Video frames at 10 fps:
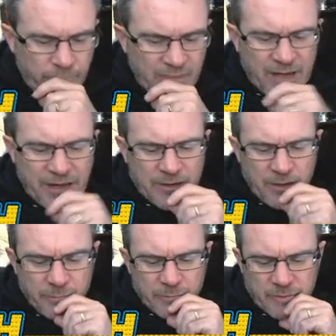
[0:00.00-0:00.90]
And I
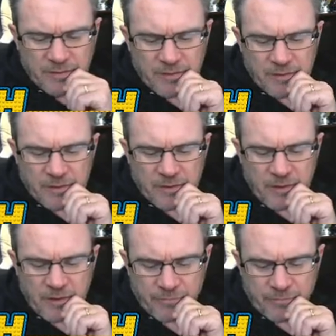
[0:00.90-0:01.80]
don't think that
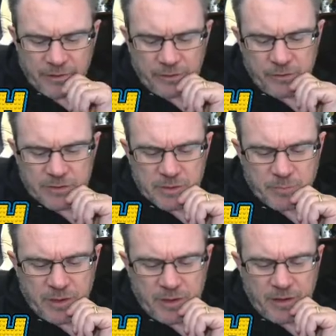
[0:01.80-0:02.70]
the, in Nooch's
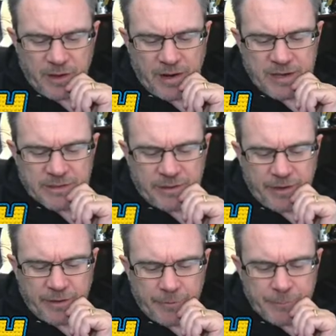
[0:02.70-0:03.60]
opinion, the Ice
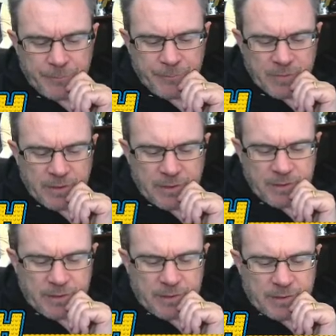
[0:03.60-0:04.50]
Glider
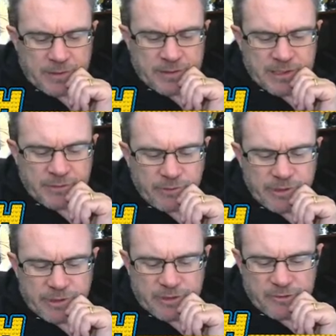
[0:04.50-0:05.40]
doesn't really
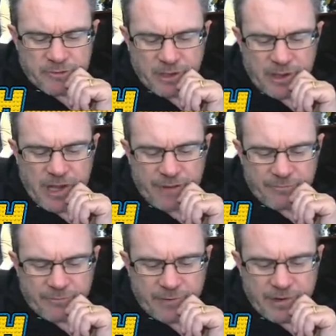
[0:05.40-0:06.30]
do a lot
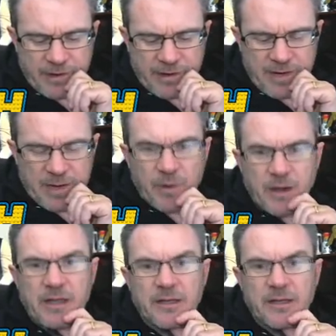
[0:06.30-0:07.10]
for anybody.